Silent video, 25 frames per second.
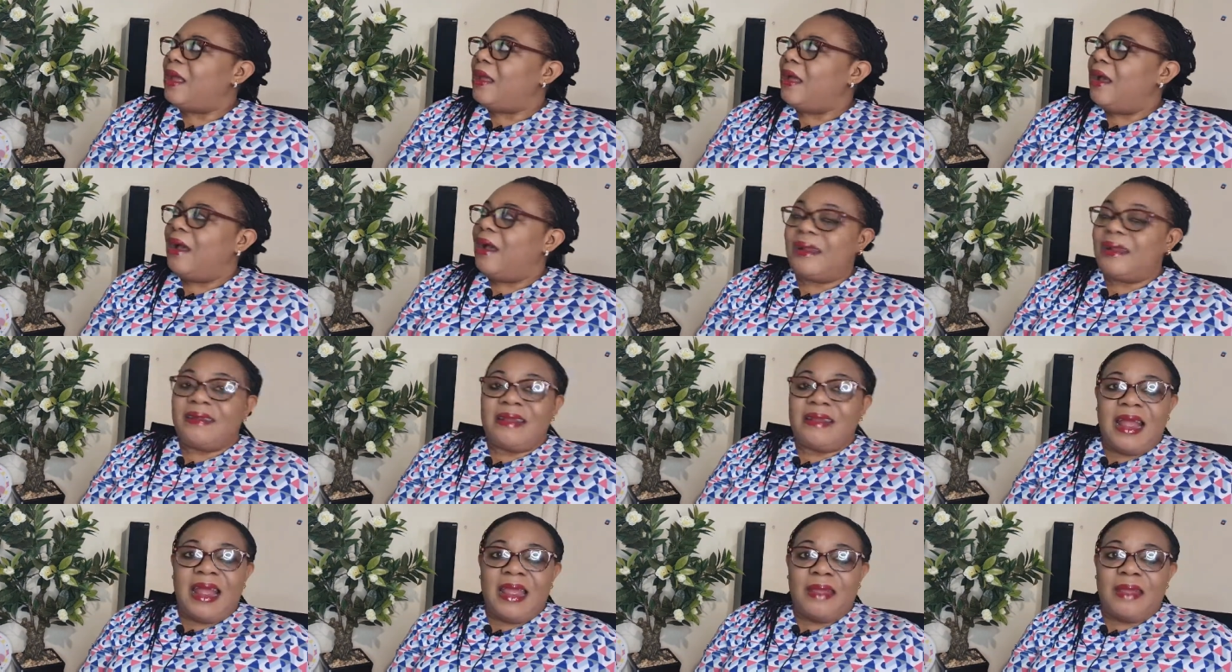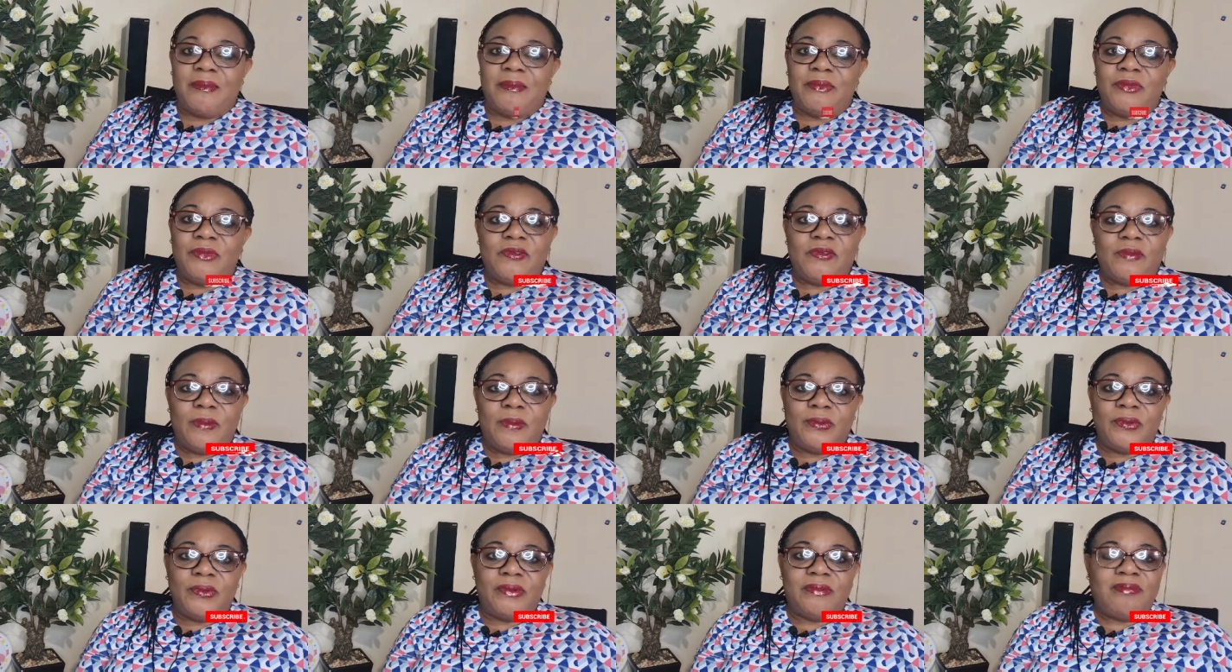Our time, most
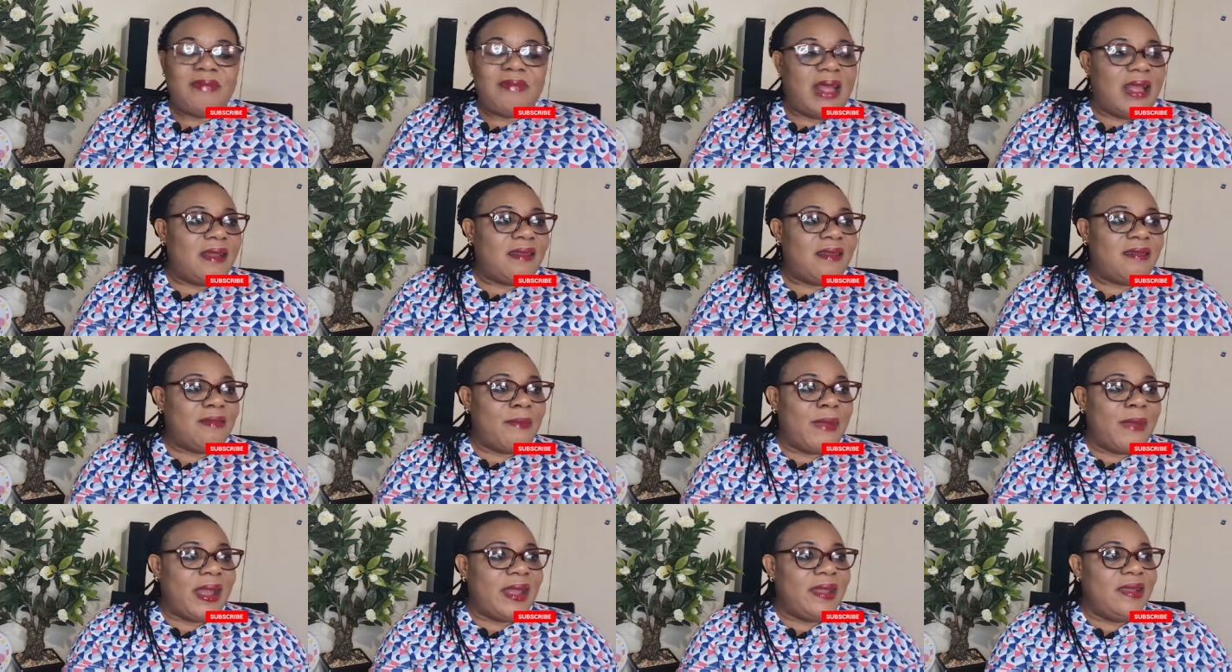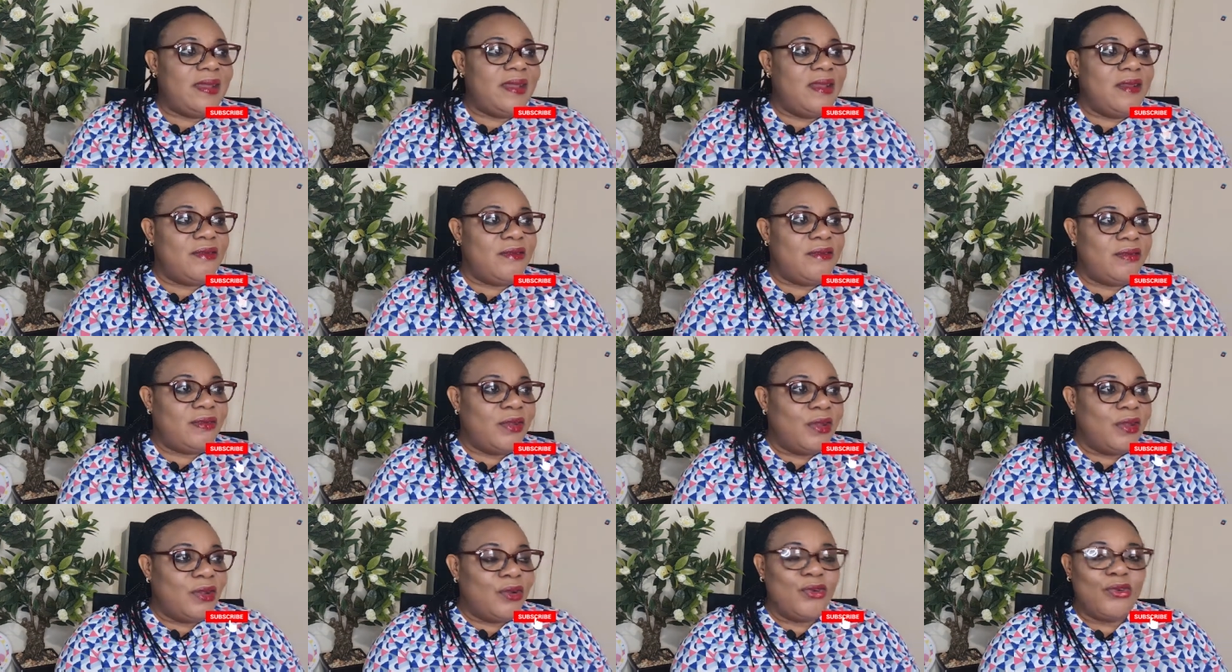people that in my
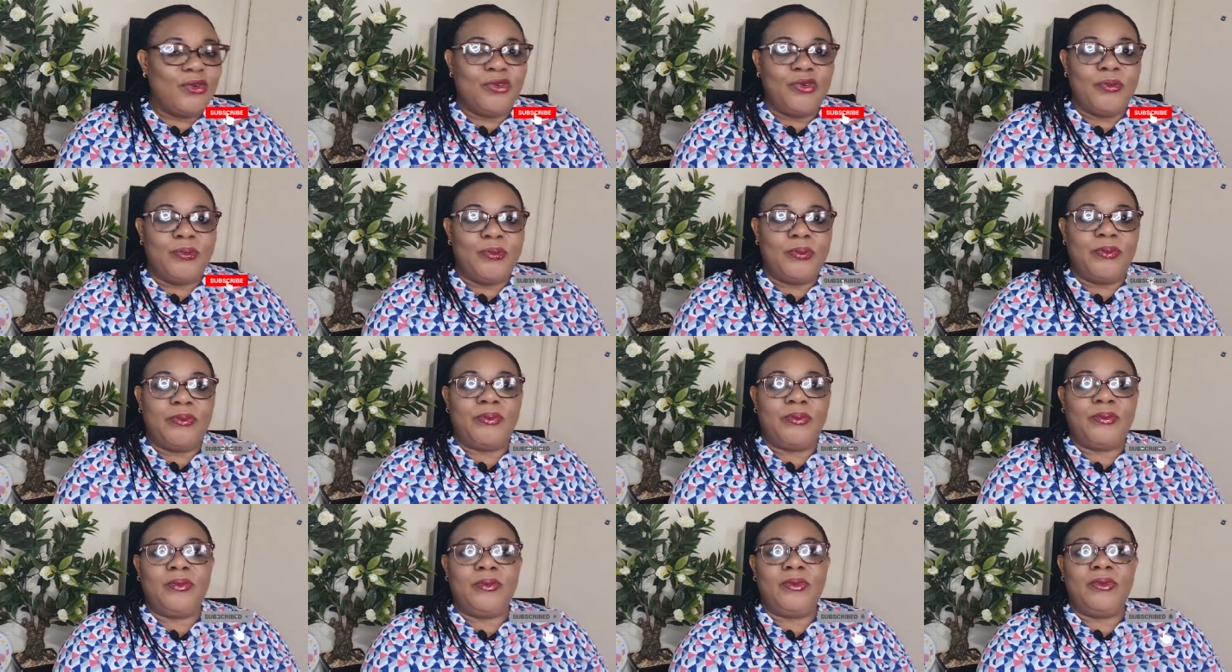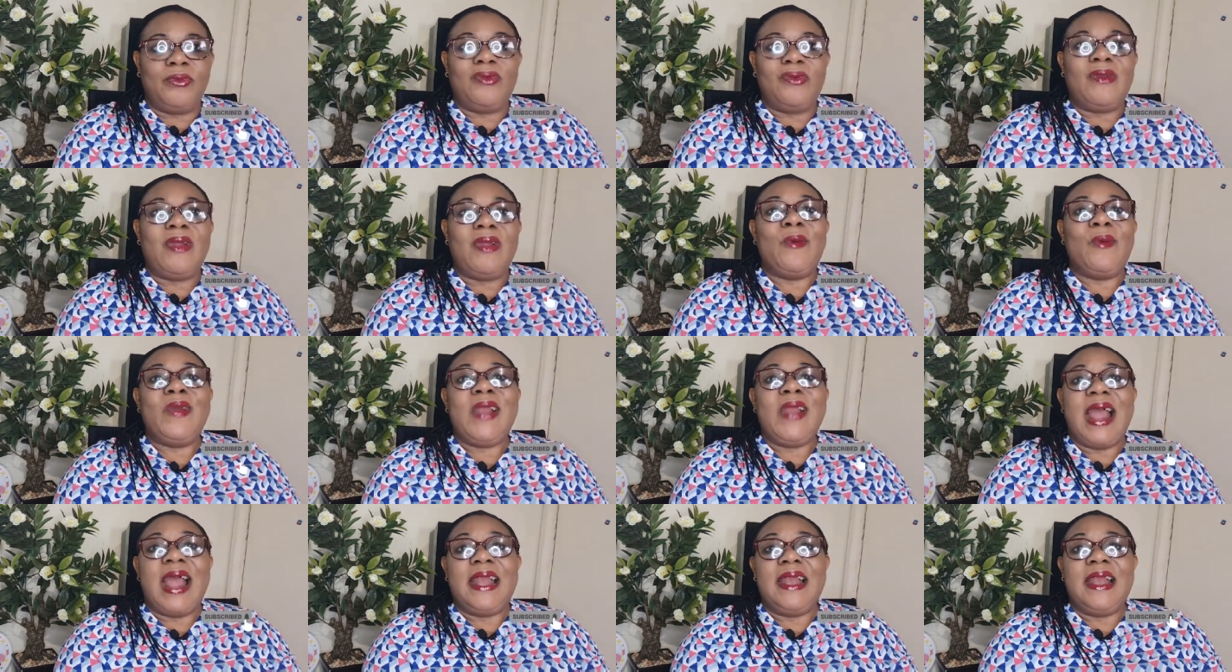age group,
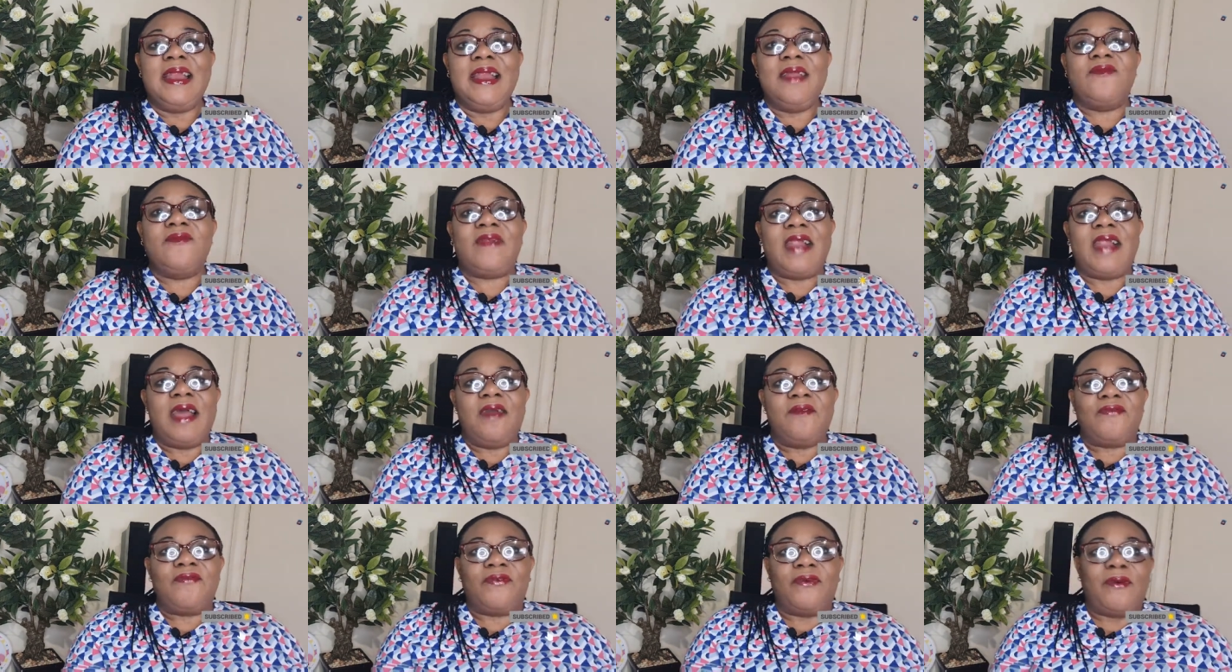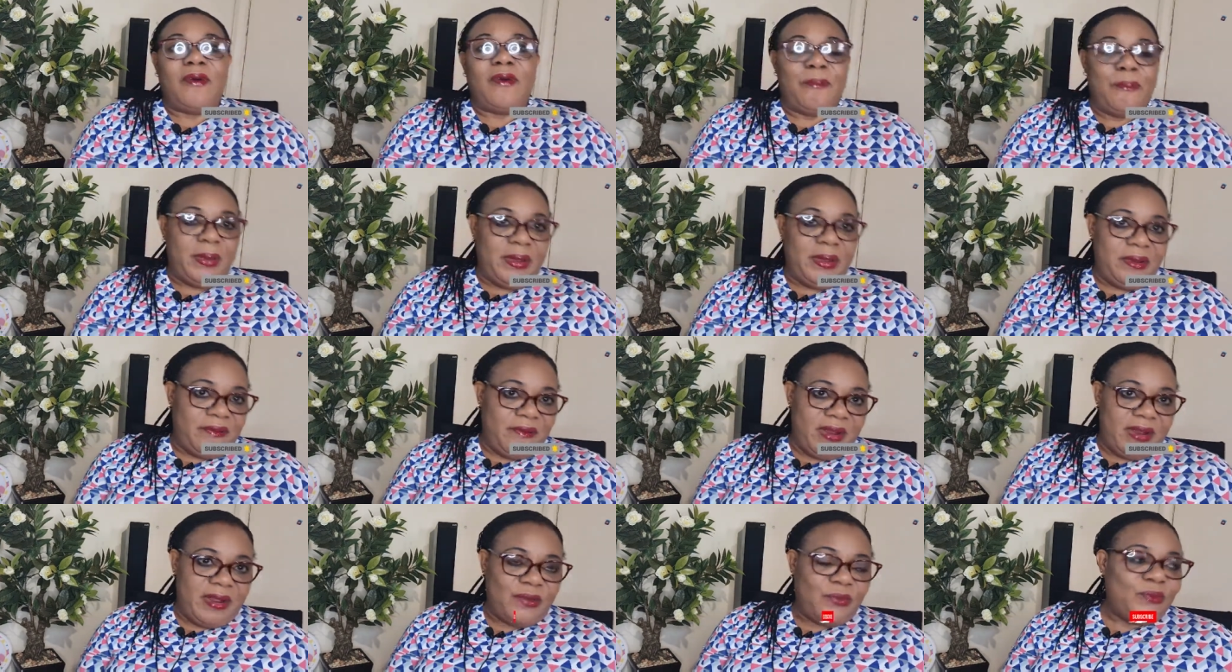will I live life for
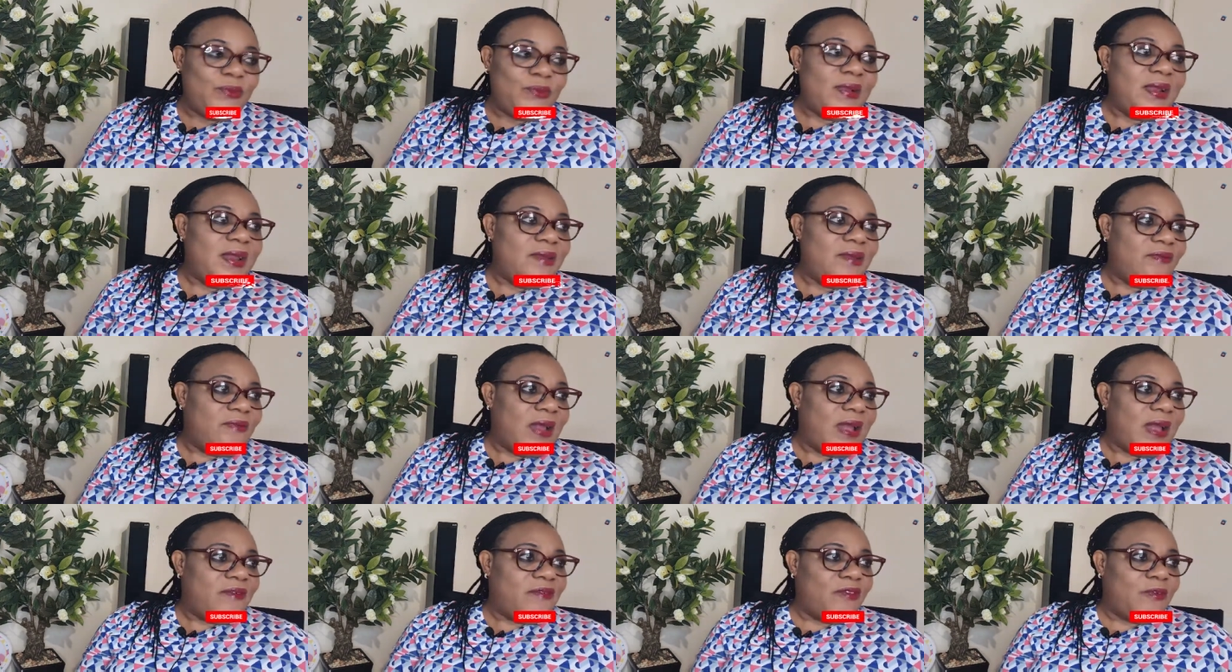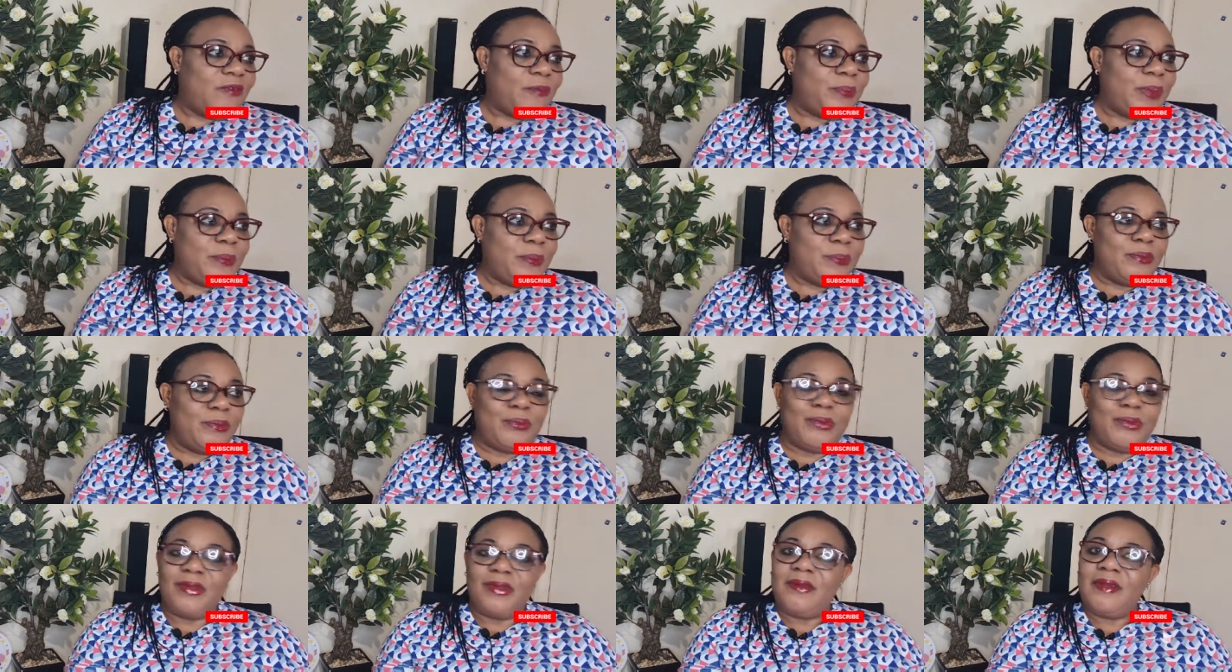parents, will live life for
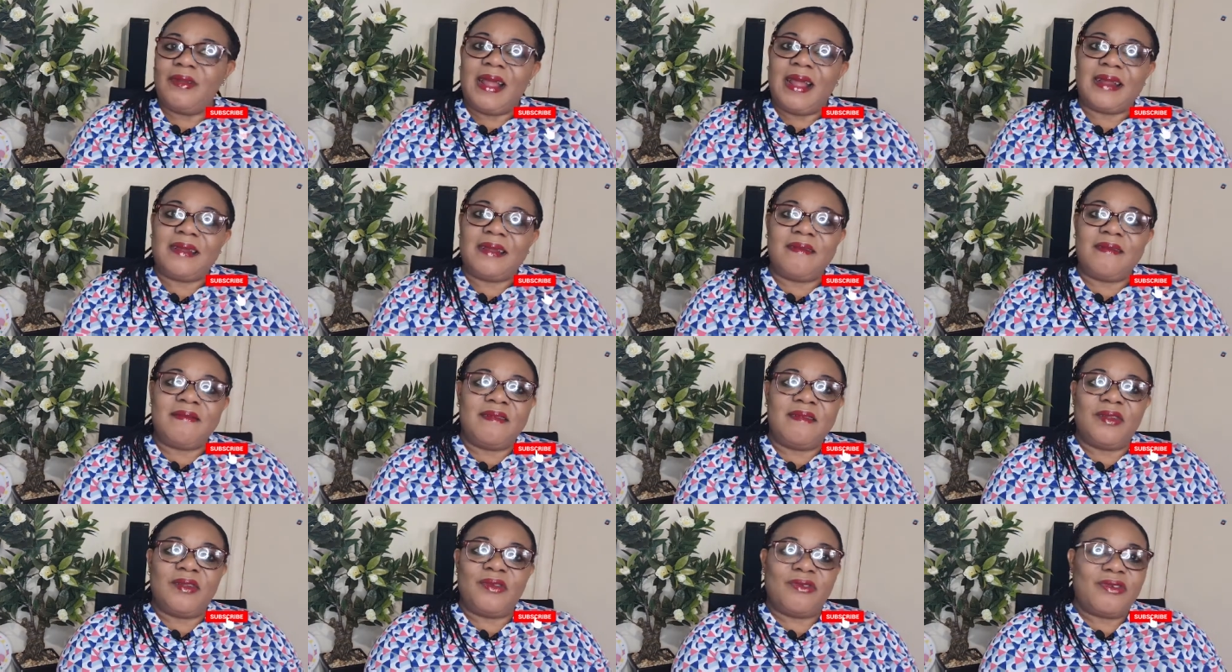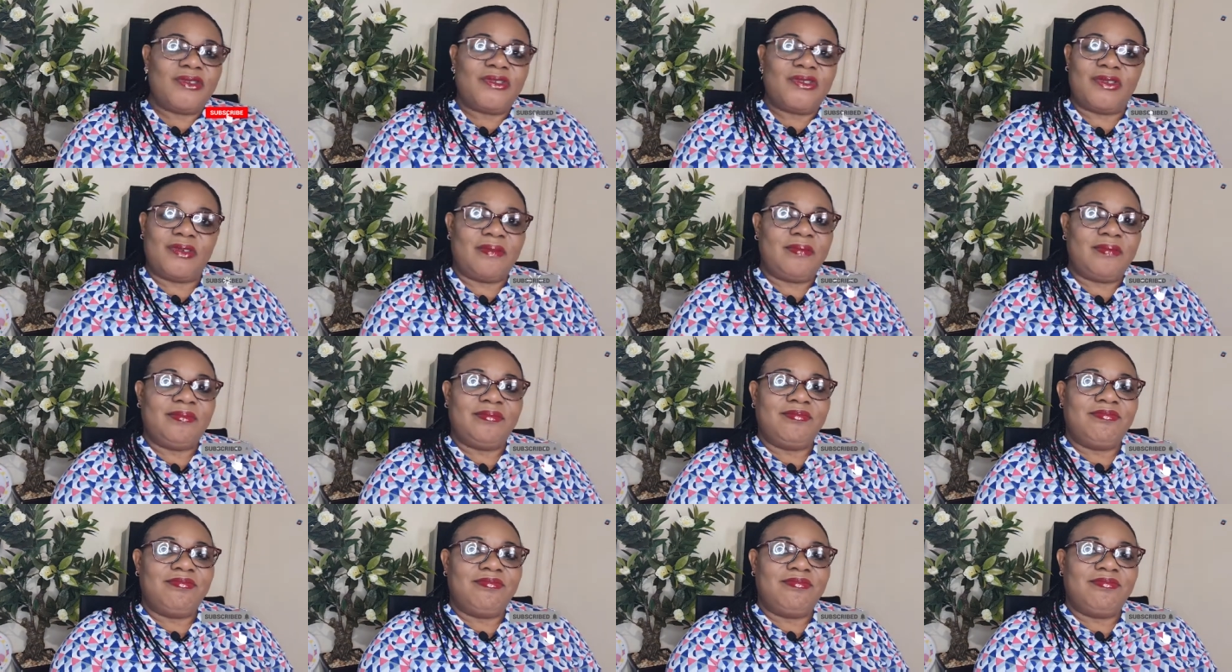people, but not like this generation.